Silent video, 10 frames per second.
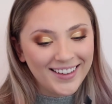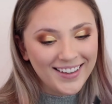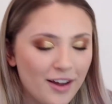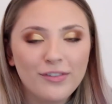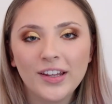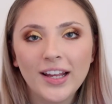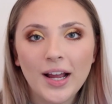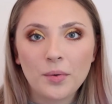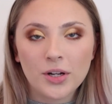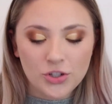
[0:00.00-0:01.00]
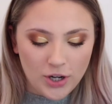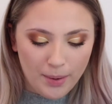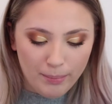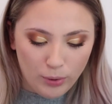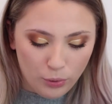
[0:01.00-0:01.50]
I feel like I want to try
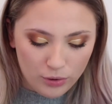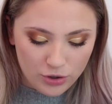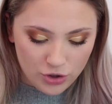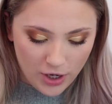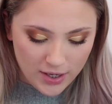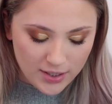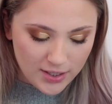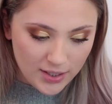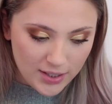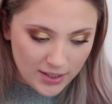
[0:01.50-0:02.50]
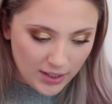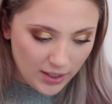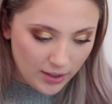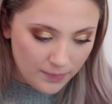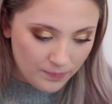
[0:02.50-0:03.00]
both just to
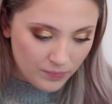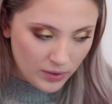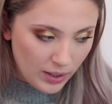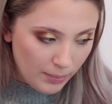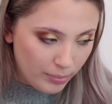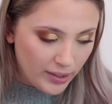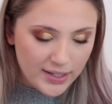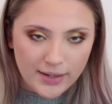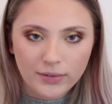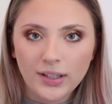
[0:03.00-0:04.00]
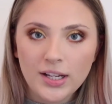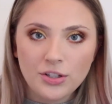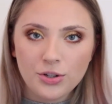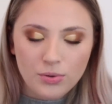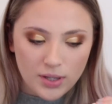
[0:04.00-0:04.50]
see, but I definitely need
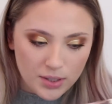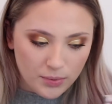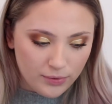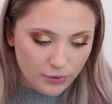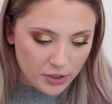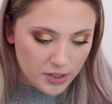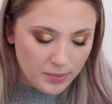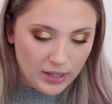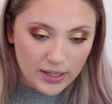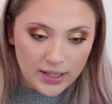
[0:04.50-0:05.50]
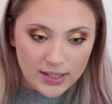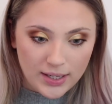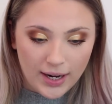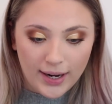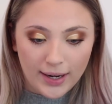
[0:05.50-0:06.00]
to do this one first because
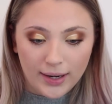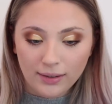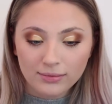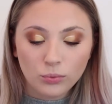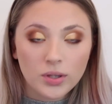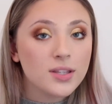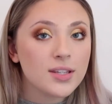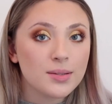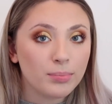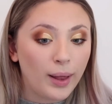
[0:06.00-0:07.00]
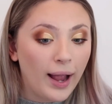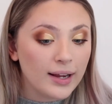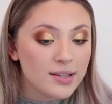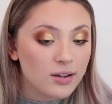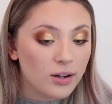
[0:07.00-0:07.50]
once this black
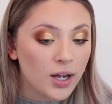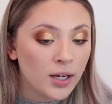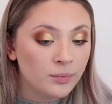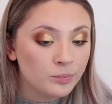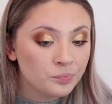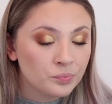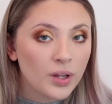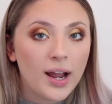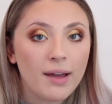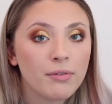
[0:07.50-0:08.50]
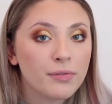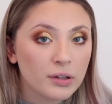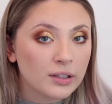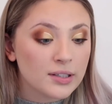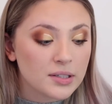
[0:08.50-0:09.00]
is on, I have a
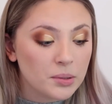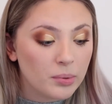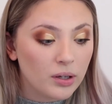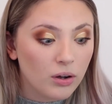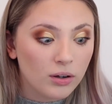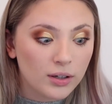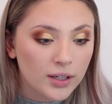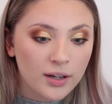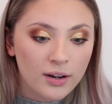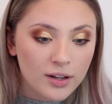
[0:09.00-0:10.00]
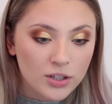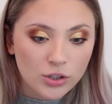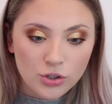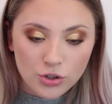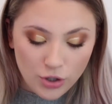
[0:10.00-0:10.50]
feeling it's going to be on.
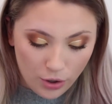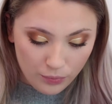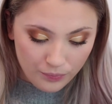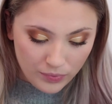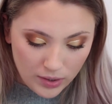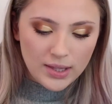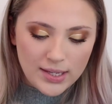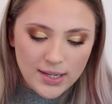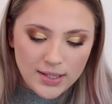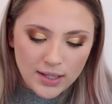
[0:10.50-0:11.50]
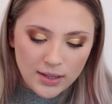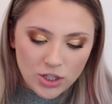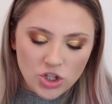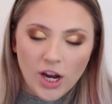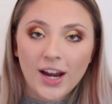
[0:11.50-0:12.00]
So this is in the
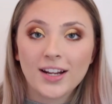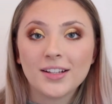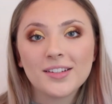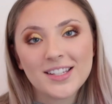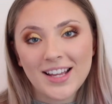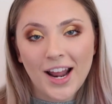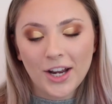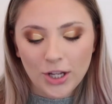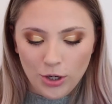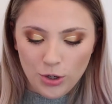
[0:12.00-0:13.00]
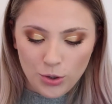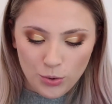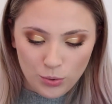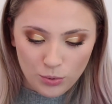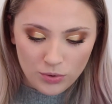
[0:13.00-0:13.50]
shade Send
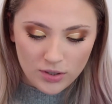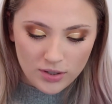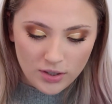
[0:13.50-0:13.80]
Nudes.